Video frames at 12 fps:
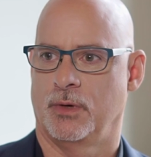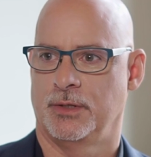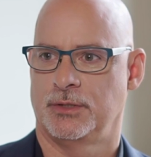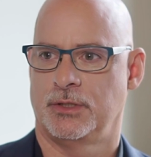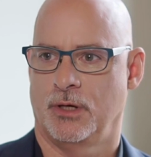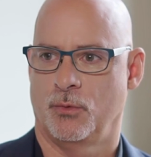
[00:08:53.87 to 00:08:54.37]

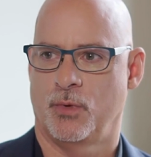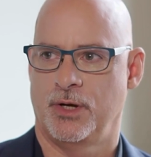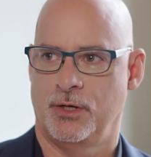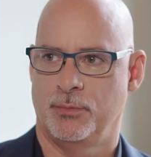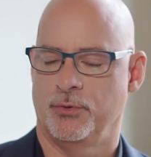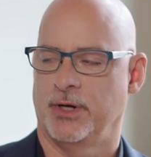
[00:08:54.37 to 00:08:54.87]
And what do
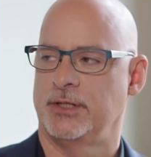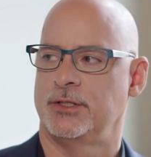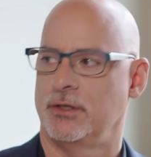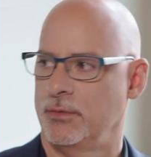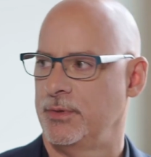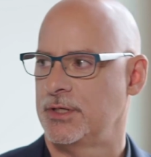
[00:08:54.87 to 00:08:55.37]
you bring to
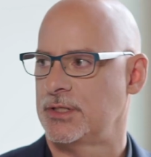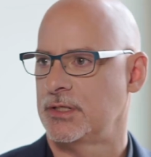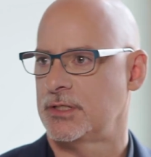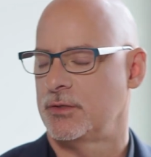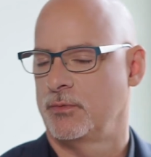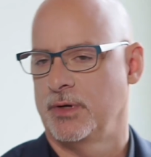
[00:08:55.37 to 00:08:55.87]
your
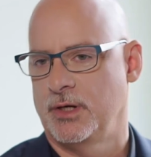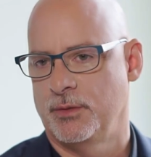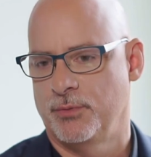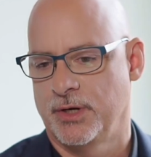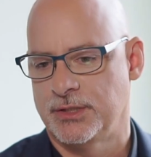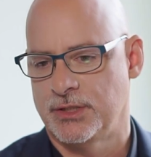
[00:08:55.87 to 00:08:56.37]
business, and what do you
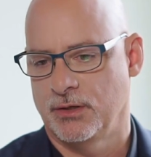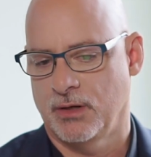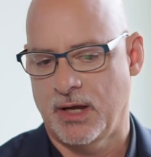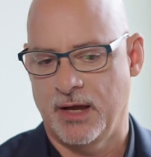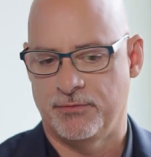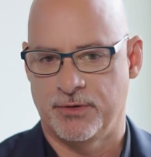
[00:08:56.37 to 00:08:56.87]
bring to your
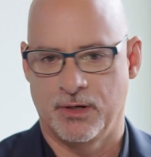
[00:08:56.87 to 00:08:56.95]
life?